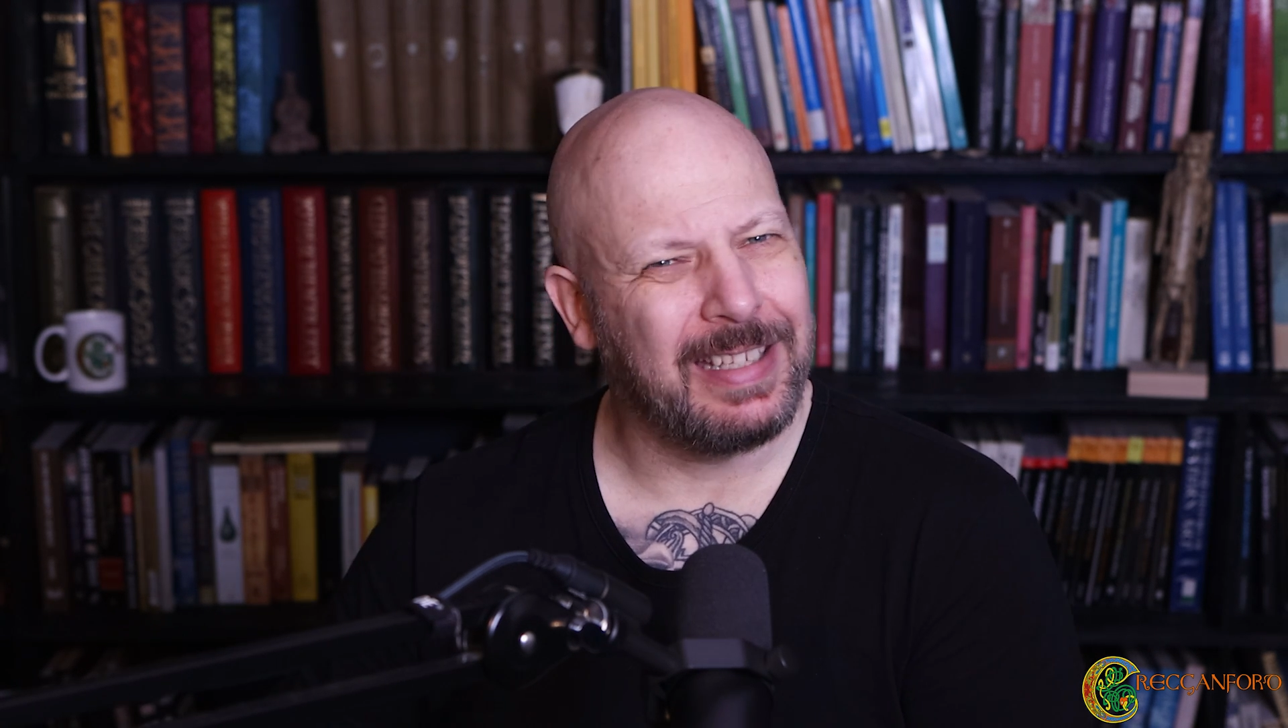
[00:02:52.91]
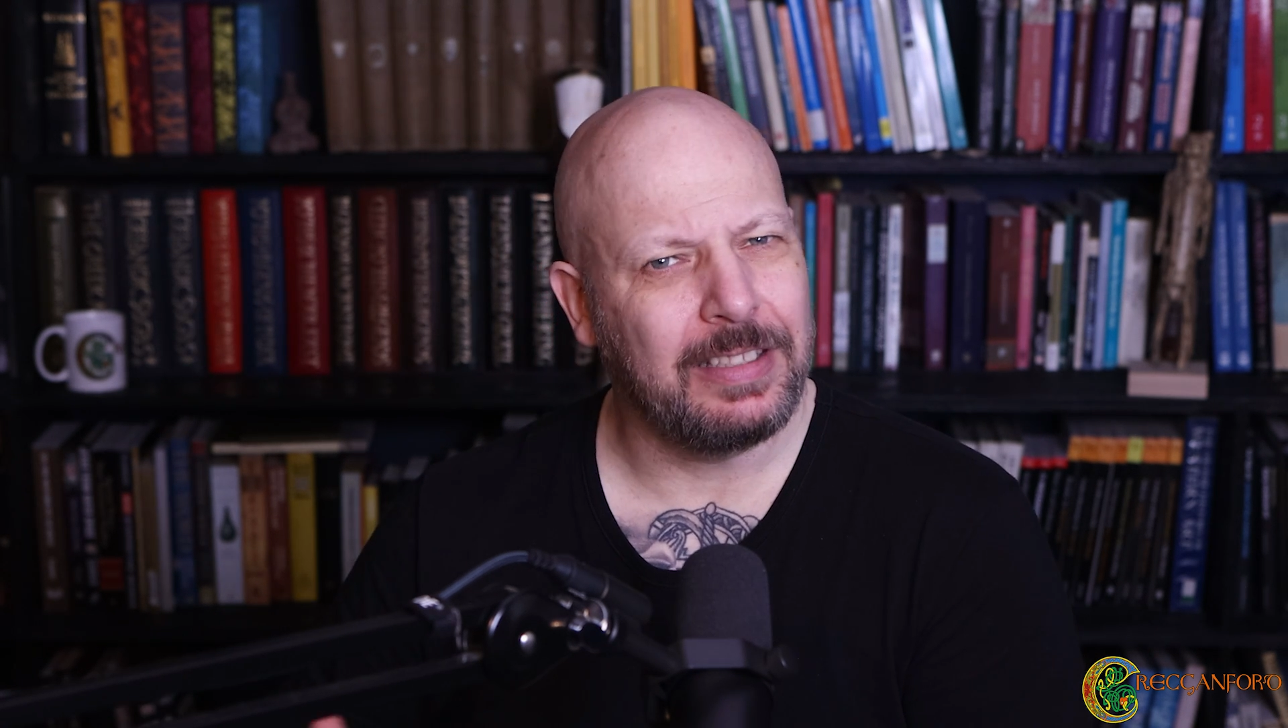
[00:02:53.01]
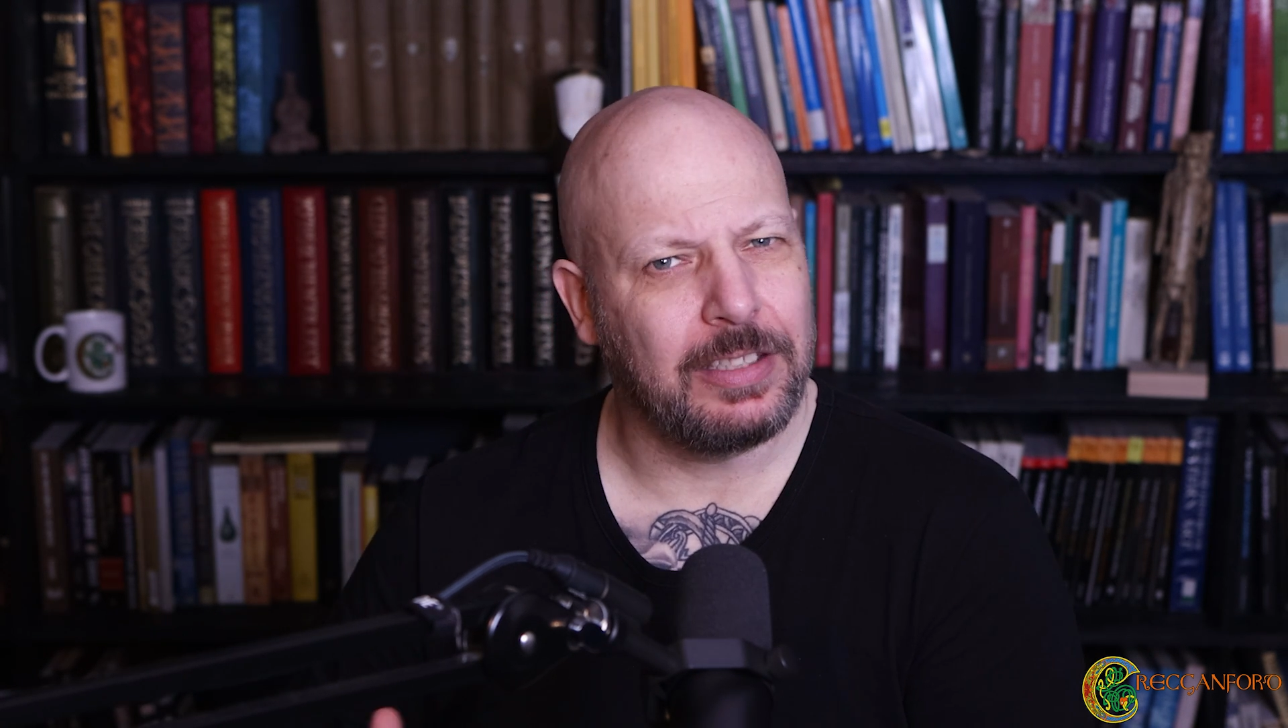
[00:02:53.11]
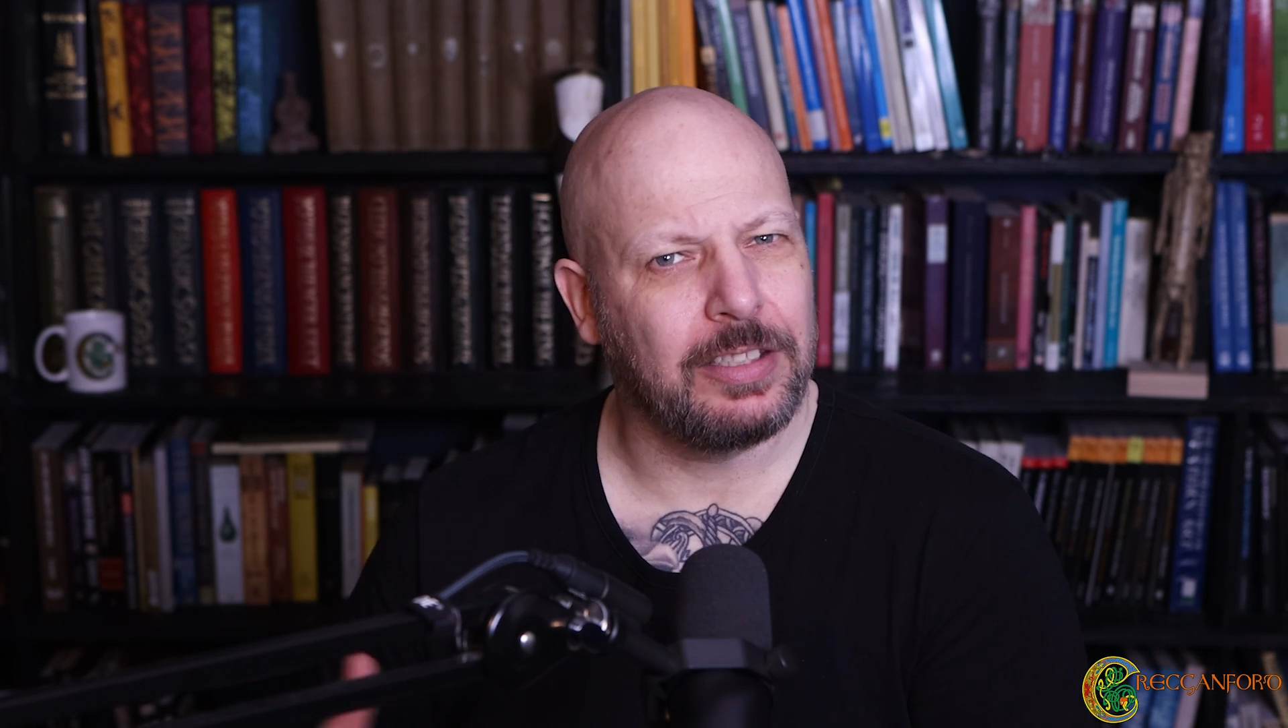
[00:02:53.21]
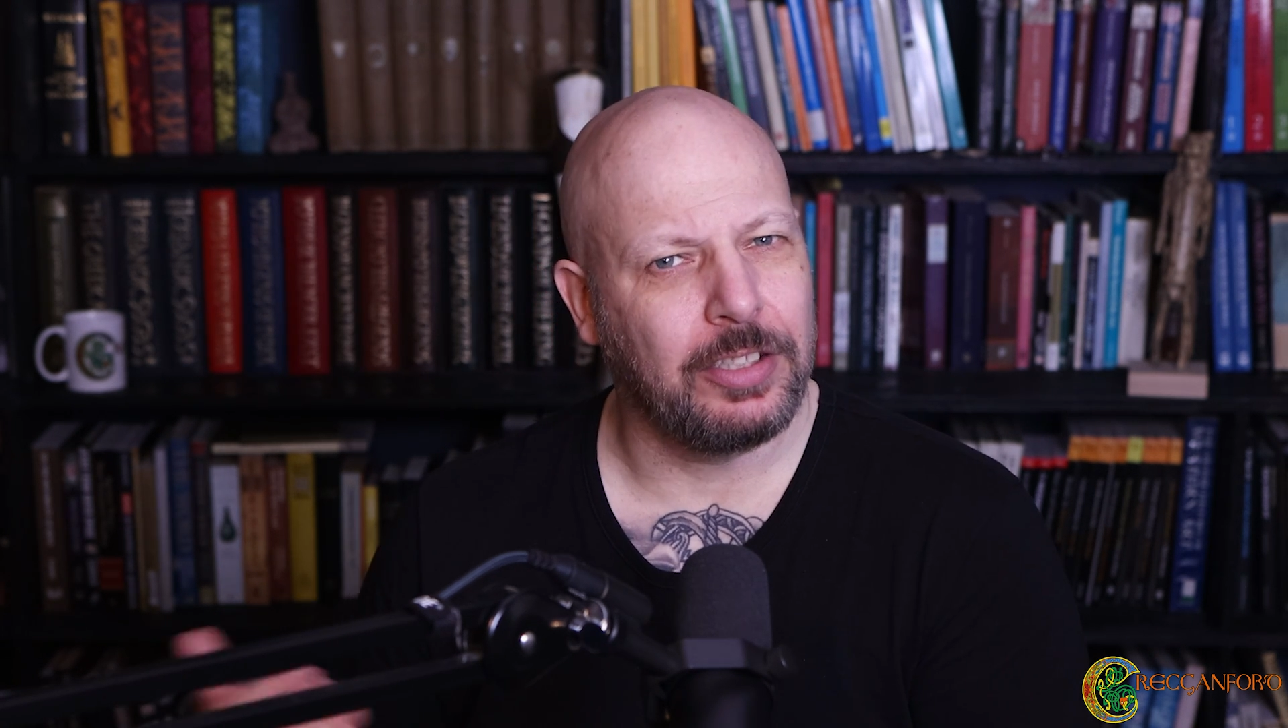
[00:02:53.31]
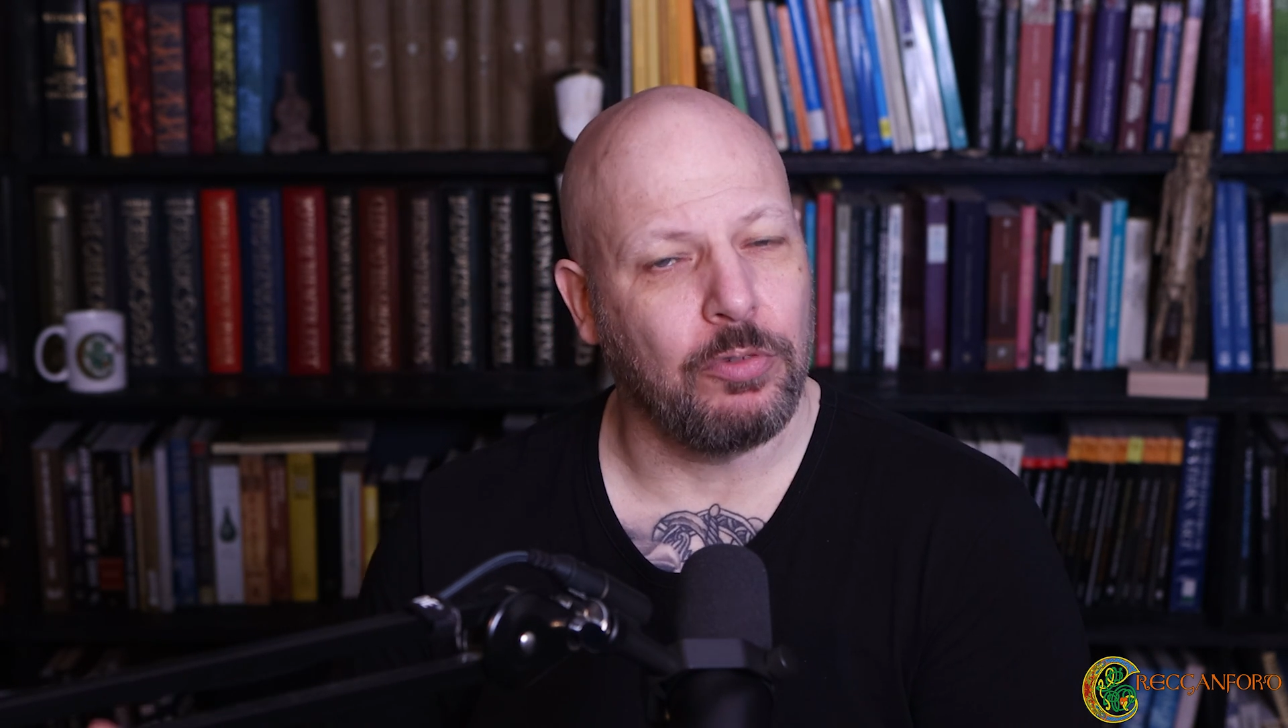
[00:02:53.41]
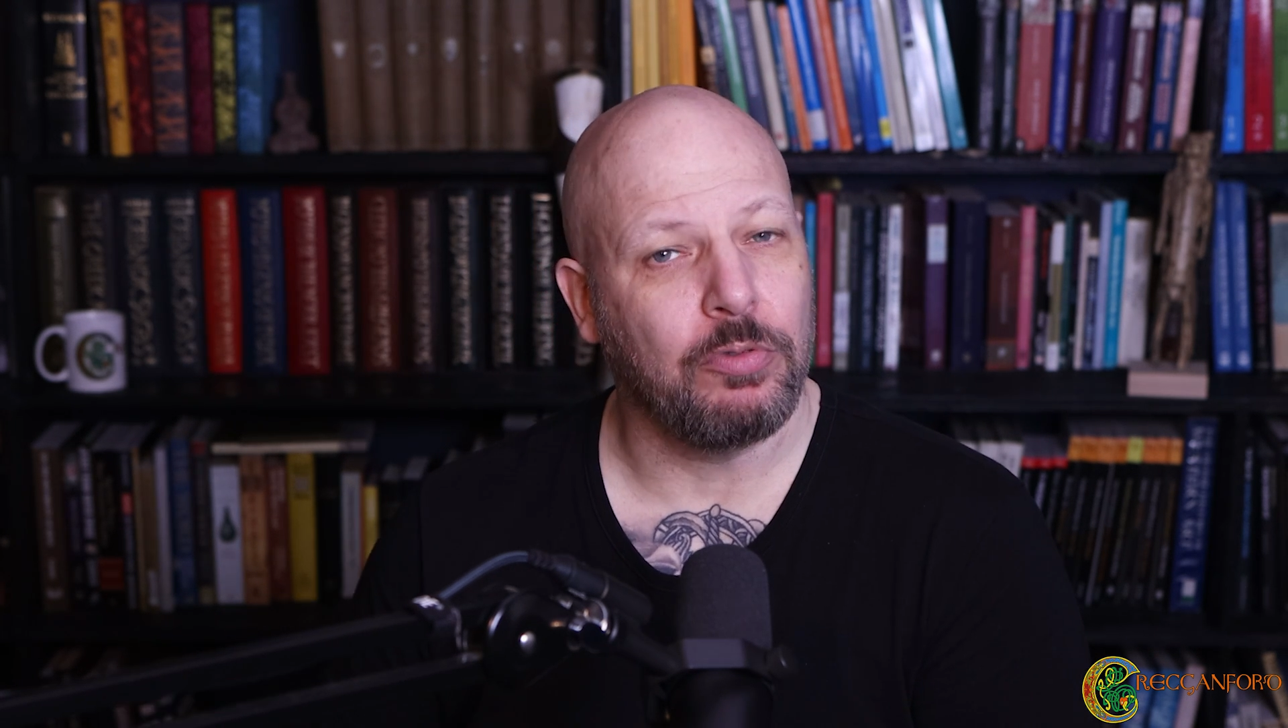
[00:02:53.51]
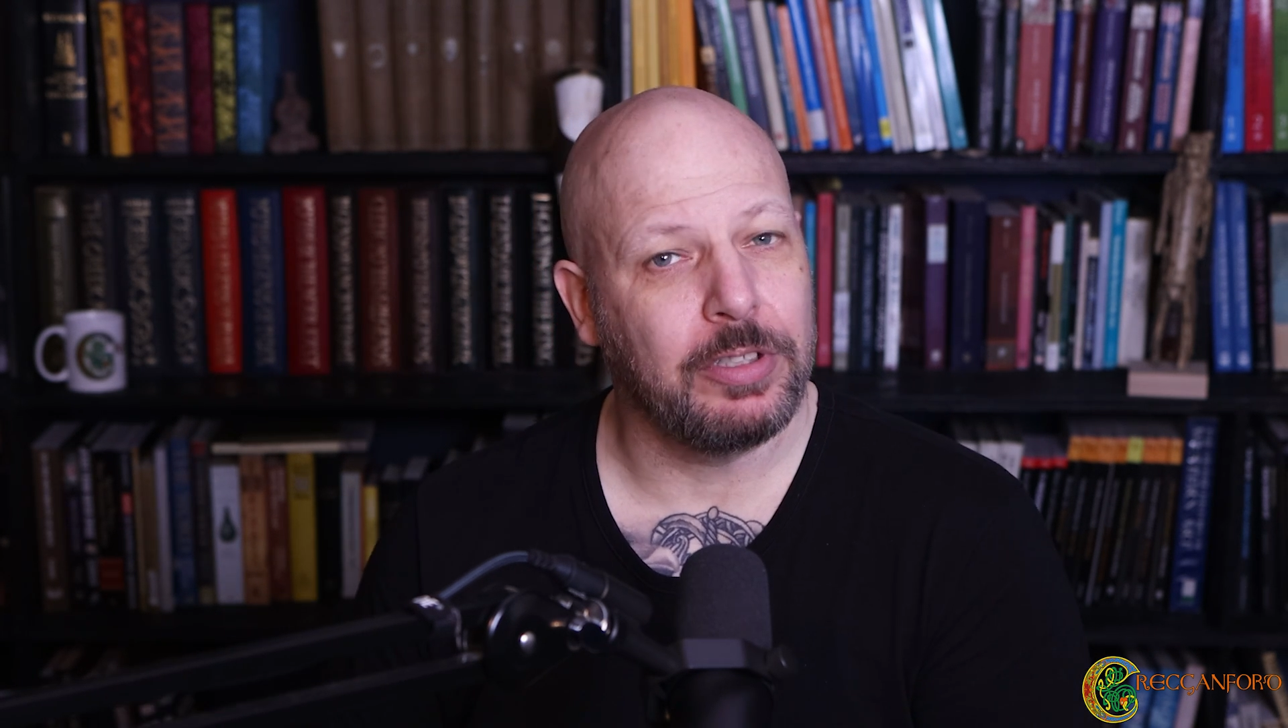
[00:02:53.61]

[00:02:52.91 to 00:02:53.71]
and still